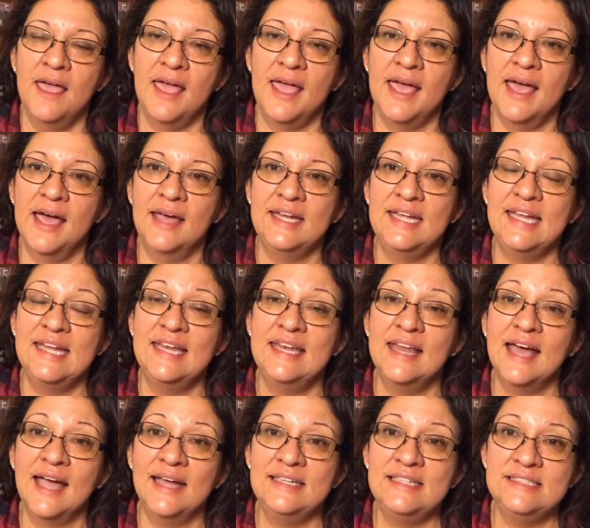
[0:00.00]
And in
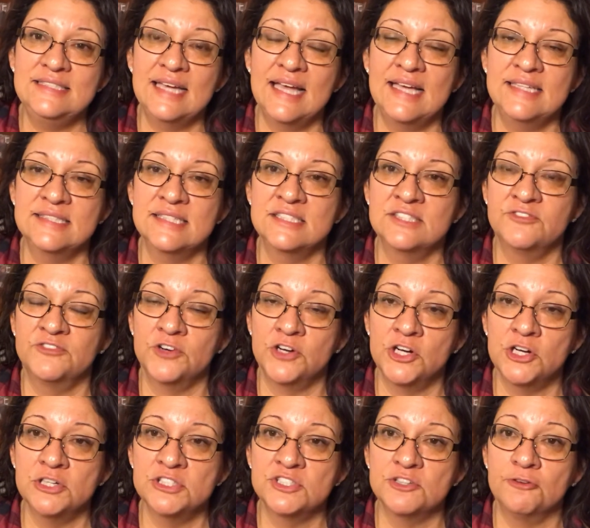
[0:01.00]
90 days, it's a
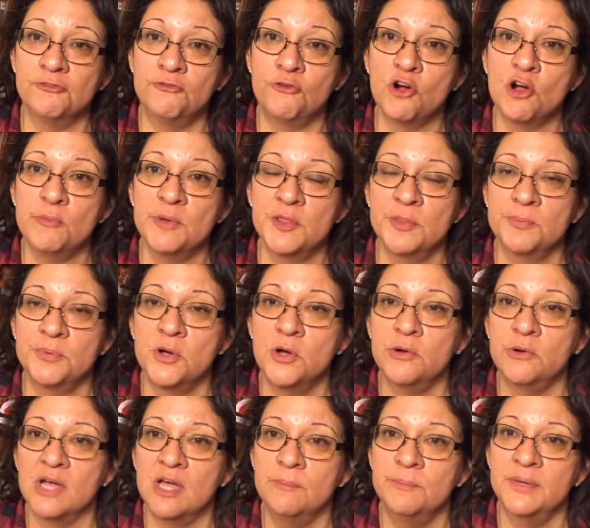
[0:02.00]
4-month program,